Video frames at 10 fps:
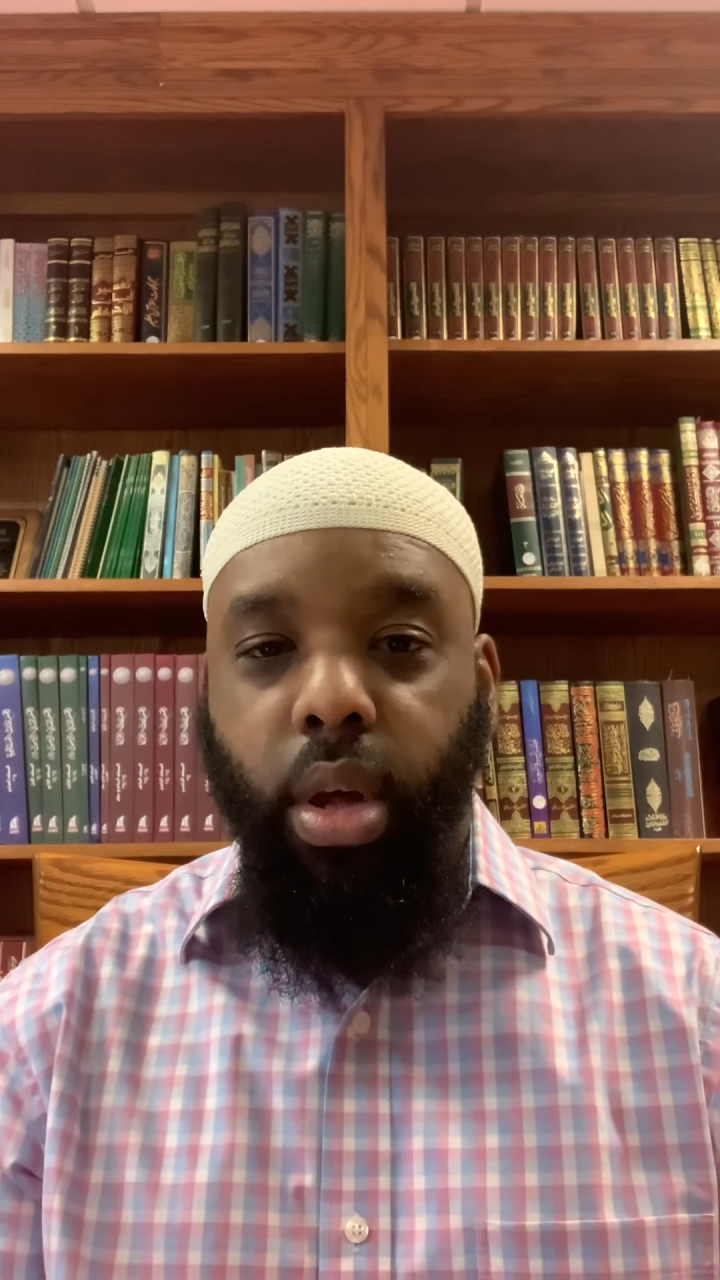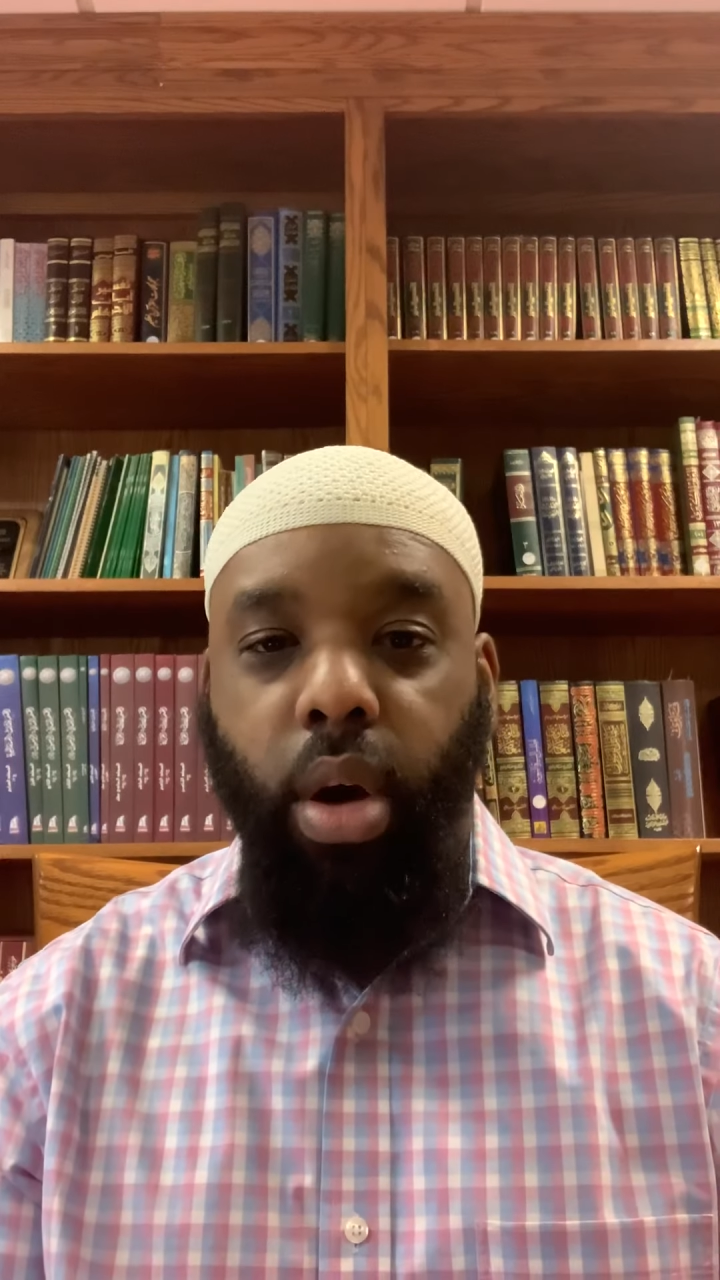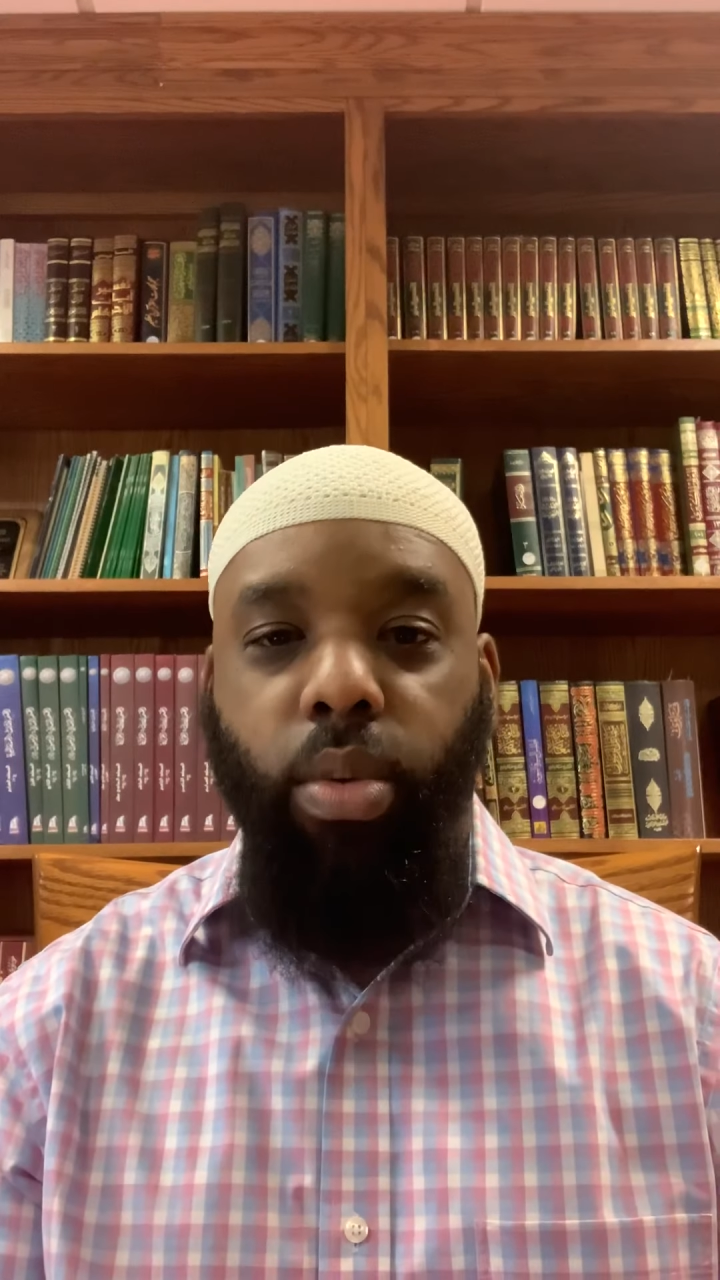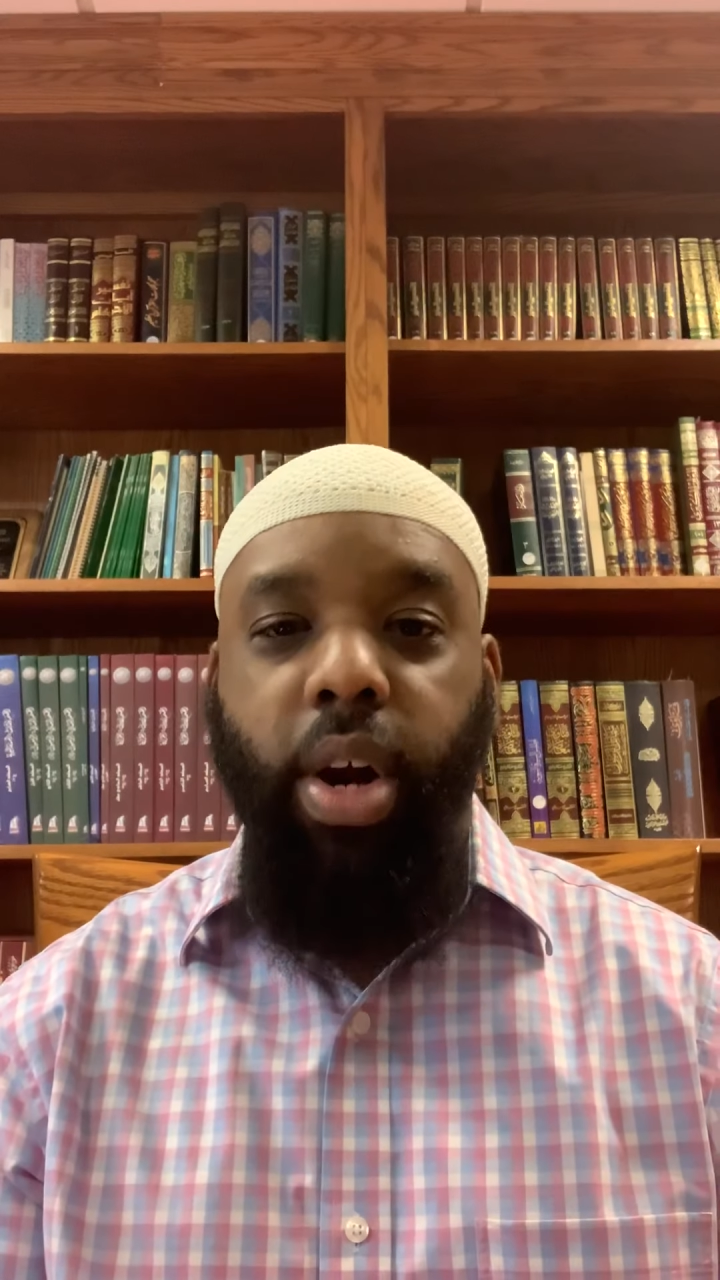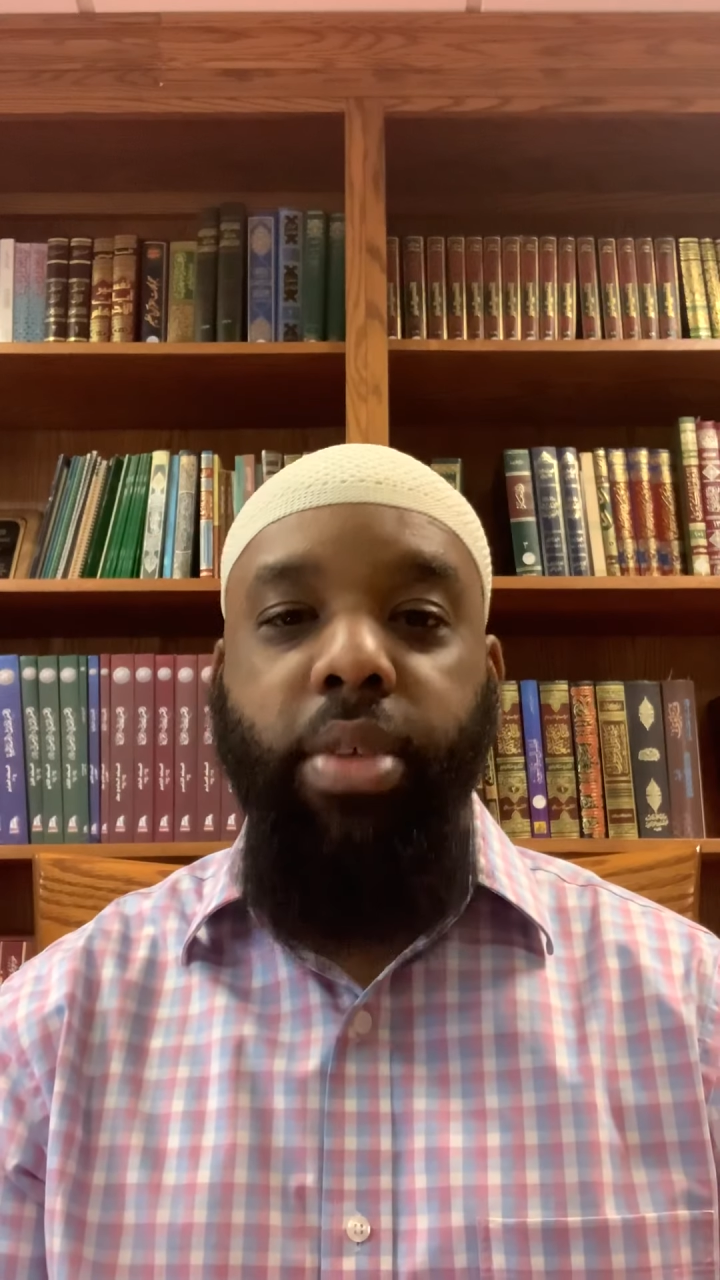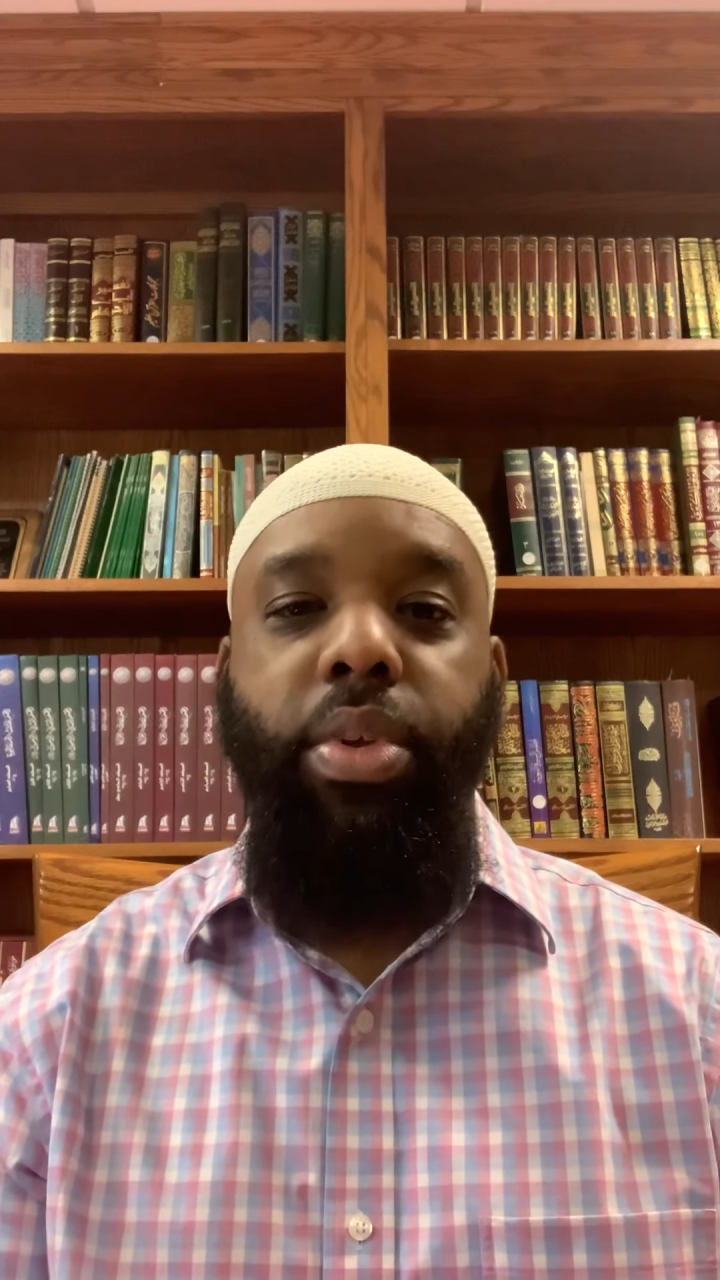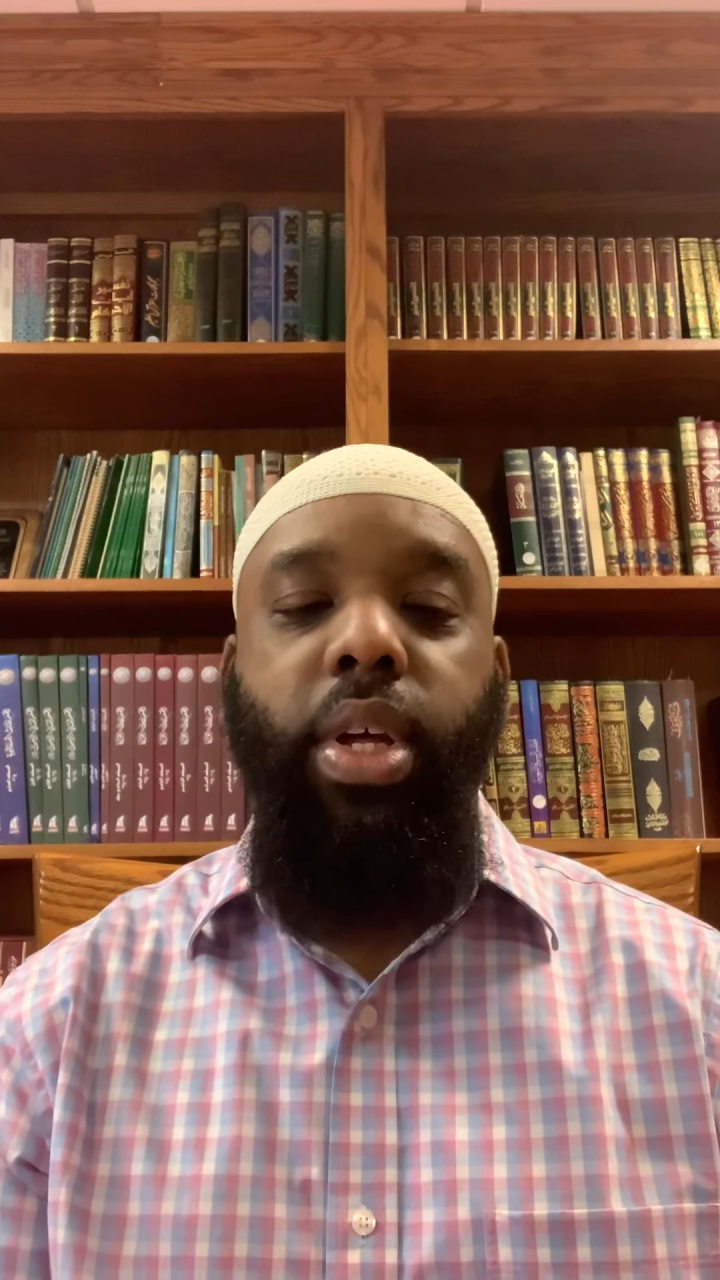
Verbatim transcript: All right,